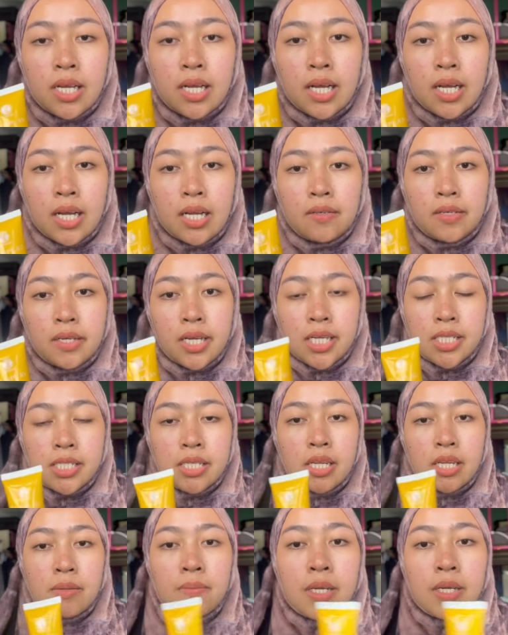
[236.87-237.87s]
I realized
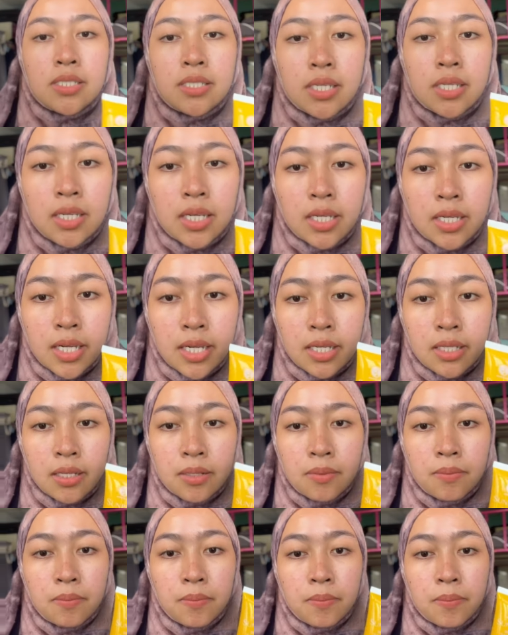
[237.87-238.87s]
that my skin are
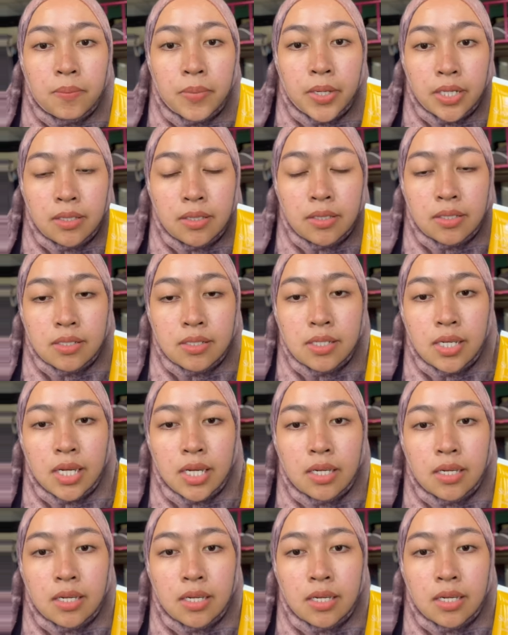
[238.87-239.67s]
getting better and